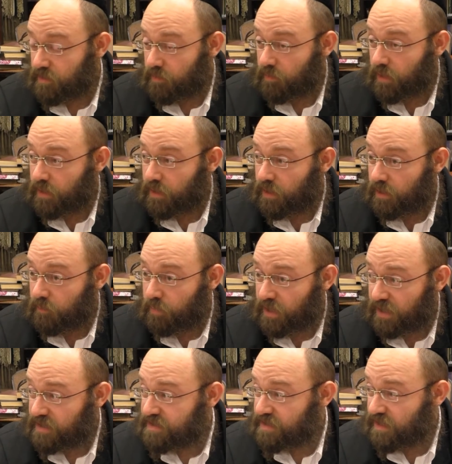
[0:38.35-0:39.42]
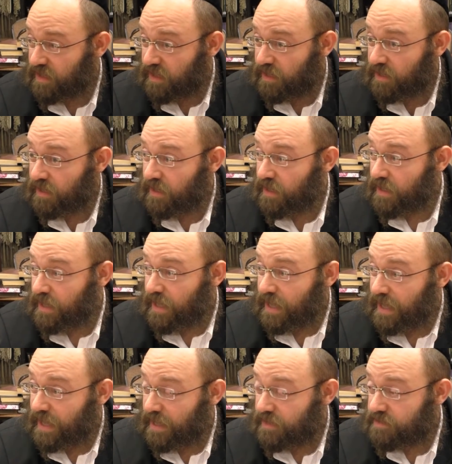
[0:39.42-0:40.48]
Uh, the Bechas Hananim
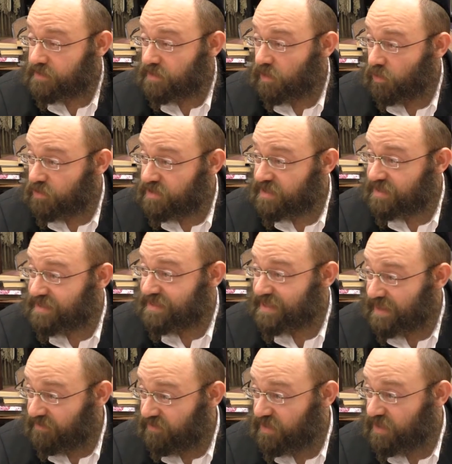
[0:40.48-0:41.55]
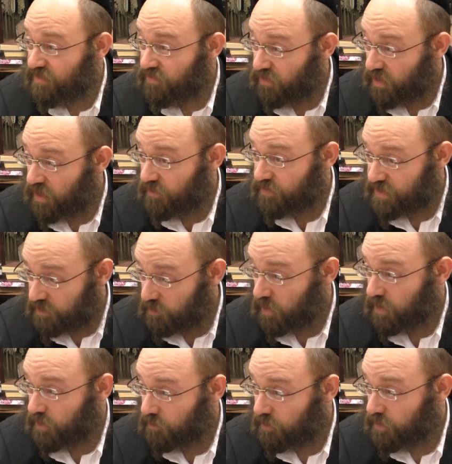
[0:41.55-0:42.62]
has close to 75
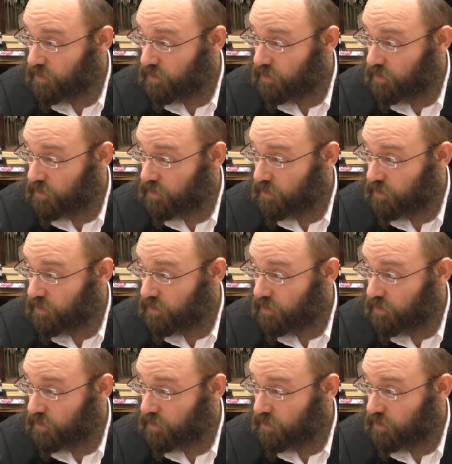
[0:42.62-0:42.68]
simonim.